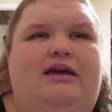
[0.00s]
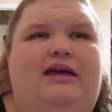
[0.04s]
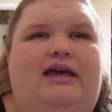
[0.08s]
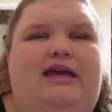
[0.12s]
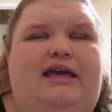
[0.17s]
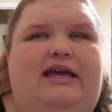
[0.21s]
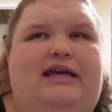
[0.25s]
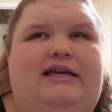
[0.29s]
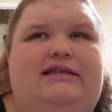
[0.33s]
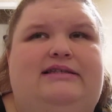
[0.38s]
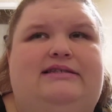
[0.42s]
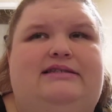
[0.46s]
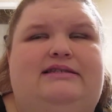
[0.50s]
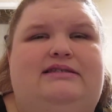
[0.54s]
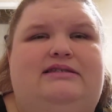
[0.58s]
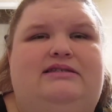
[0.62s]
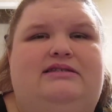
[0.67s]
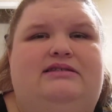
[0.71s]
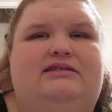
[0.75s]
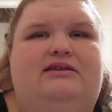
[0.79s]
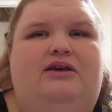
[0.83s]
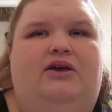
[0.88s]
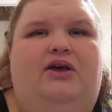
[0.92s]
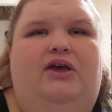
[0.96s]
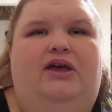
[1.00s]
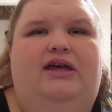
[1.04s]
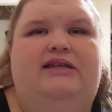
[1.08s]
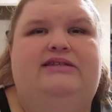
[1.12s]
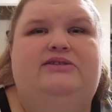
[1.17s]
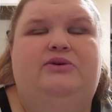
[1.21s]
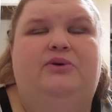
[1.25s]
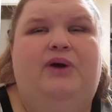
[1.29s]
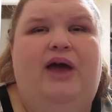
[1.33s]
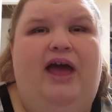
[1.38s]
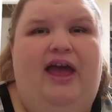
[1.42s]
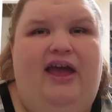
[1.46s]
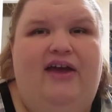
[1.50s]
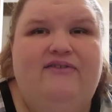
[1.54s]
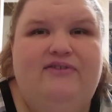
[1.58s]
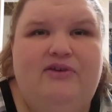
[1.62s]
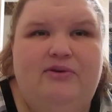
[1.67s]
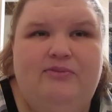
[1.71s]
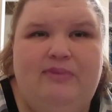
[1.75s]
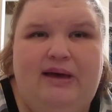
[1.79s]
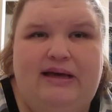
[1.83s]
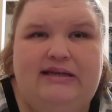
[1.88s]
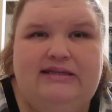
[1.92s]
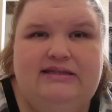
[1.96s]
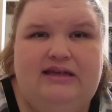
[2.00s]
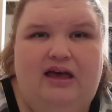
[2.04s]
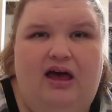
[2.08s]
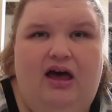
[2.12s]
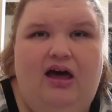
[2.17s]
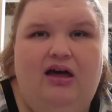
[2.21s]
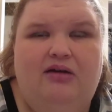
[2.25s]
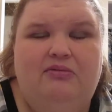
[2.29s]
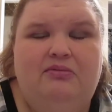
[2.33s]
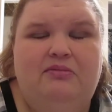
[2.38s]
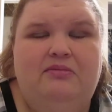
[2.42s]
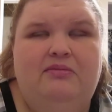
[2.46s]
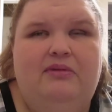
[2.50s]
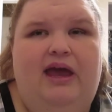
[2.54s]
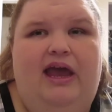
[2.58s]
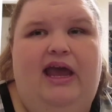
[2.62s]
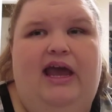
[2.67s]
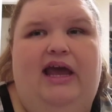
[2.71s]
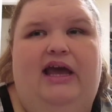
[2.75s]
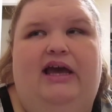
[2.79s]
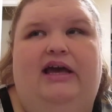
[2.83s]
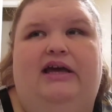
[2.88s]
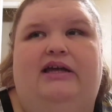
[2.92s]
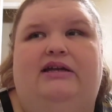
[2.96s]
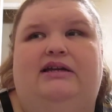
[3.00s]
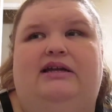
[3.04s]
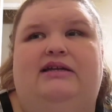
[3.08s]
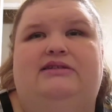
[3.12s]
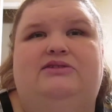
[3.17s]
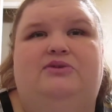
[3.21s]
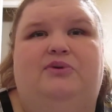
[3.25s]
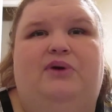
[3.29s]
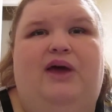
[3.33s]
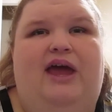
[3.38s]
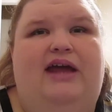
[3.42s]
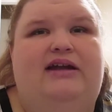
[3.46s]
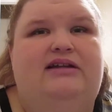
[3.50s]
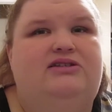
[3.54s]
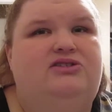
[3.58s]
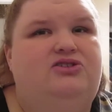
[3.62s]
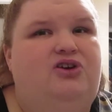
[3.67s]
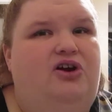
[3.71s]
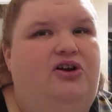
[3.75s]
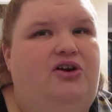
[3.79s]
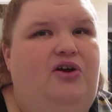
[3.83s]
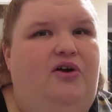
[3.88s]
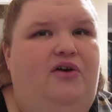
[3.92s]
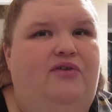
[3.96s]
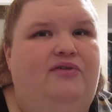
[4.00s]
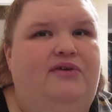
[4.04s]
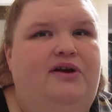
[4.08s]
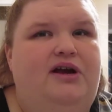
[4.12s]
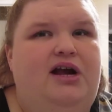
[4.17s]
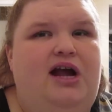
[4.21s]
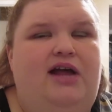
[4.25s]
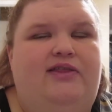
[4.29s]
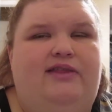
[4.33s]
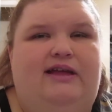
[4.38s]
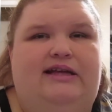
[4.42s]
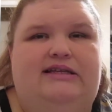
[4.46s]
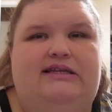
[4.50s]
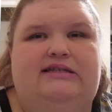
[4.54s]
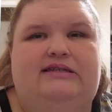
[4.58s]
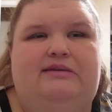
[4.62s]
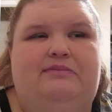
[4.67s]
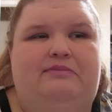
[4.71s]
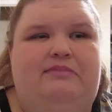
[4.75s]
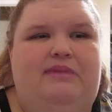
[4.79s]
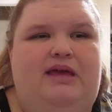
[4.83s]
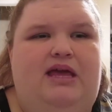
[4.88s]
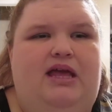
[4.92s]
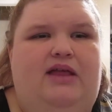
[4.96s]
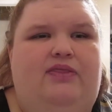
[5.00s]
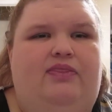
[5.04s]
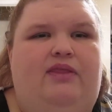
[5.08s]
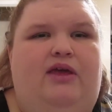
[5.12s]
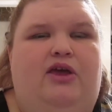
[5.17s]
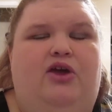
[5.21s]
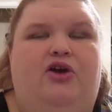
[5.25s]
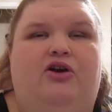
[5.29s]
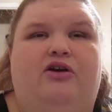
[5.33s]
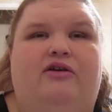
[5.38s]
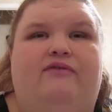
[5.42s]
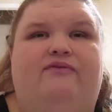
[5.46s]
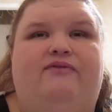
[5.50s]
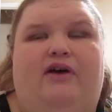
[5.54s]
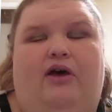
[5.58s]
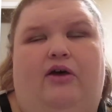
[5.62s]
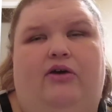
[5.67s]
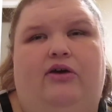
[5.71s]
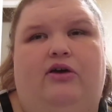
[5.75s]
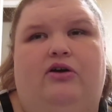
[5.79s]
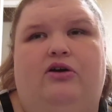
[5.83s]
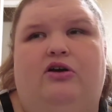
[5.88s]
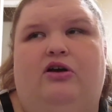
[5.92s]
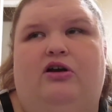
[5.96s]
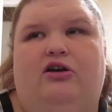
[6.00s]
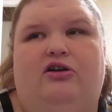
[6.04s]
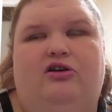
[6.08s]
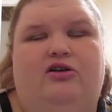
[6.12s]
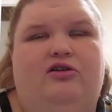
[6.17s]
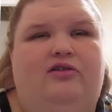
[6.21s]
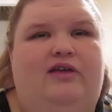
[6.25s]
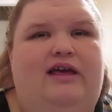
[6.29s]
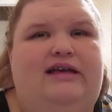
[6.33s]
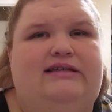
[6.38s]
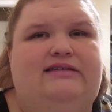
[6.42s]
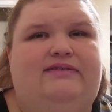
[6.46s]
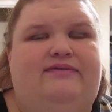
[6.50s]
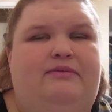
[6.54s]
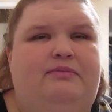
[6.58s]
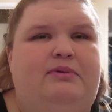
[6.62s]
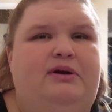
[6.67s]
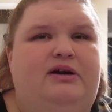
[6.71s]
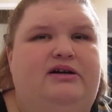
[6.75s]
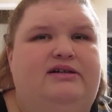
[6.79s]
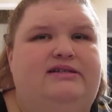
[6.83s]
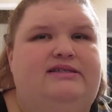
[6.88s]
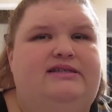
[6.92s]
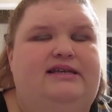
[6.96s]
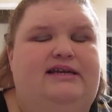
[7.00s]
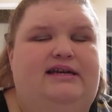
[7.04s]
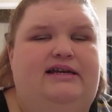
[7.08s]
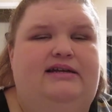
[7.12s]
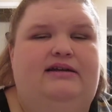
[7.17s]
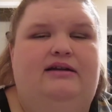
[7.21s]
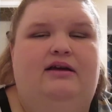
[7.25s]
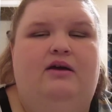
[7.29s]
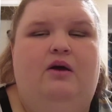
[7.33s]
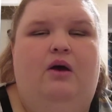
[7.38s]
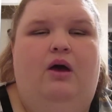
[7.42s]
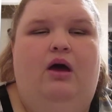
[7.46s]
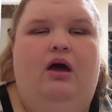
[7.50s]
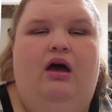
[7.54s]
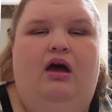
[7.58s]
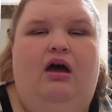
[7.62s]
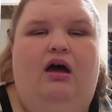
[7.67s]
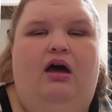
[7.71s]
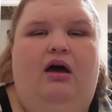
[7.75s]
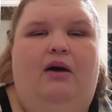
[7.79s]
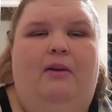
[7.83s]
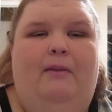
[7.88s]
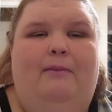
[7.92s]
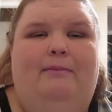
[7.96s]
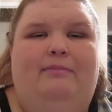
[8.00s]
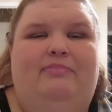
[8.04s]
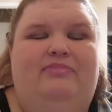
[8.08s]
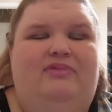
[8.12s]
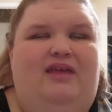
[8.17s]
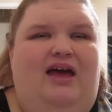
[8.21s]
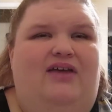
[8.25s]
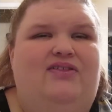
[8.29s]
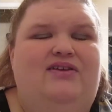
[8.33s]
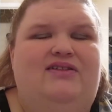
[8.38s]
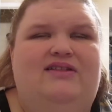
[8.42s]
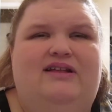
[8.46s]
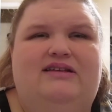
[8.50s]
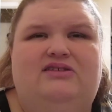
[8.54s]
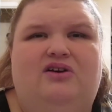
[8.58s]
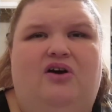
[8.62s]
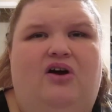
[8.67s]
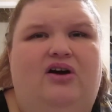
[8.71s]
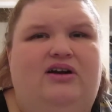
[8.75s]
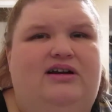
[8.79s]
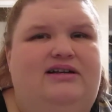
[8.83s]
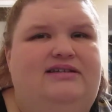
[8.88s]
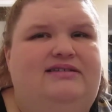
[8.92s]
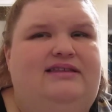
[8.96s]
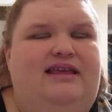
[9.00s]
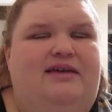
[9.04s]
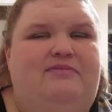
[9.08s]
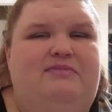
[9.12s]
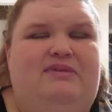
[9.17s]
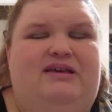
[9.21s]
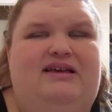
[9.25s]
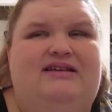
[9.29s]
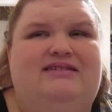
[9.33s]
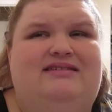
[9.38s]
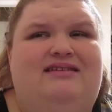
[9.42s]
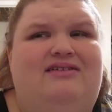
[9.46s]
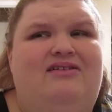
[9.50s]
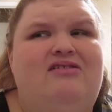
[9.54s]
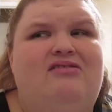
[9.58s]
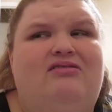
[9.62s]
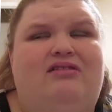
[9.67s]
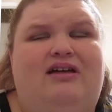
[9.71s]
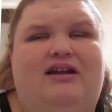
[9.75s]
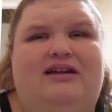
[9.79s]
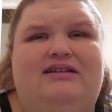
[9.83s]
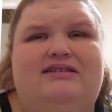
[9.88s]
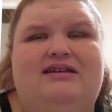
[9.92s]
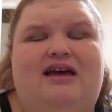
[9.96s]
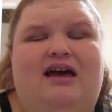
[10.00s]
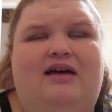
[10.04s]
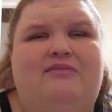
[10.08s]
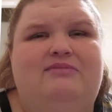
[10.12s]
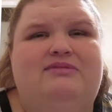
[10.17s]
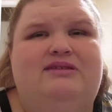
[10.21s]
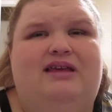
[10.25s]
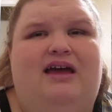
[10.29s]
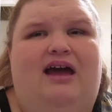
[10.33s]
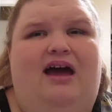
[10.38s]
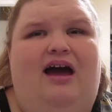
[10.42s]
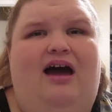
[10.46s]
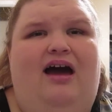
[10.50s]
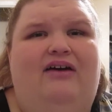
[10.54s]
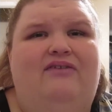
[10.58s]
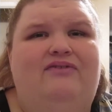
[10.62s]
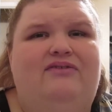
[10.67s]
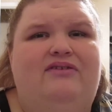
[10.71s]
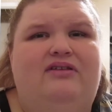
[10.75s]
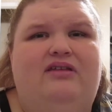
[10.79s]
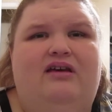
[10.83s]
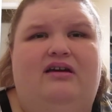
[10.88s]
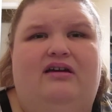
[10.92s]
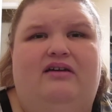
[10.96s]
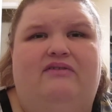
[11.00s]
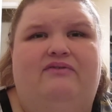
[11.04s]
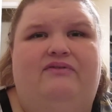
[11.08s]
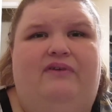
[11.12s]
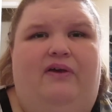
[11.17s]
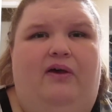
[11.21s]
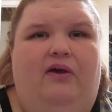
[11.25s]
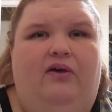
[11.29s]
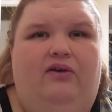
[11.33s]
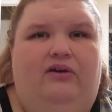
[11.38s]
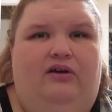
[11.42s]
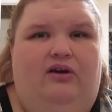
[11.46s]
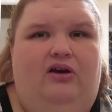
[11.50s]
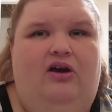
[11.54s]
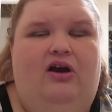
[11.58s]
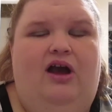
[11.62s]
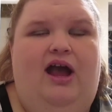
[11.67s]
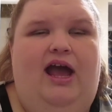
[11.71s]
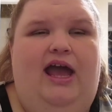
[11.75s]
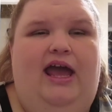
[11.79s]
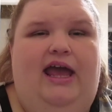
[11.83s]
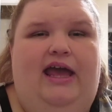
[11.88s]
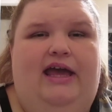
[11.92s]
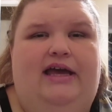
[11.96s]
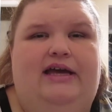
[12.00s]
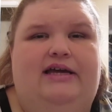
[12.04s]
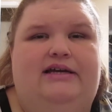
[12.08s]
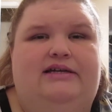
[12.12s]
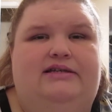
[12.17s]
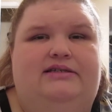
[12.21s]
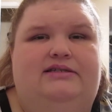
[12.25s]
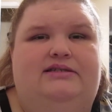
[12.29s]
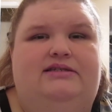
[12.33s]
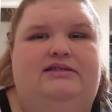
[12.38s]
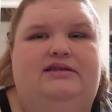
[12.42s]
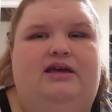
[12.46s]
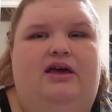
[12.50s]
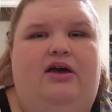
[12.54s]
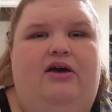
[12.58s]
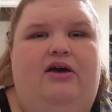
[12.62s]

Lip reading: it's okay if you mess up, and it's okay to start over, and that doesn't mean that you're a failure or you're less of a person. I think that's the hardest thing, because there are a lot of times that I feel like a failure, and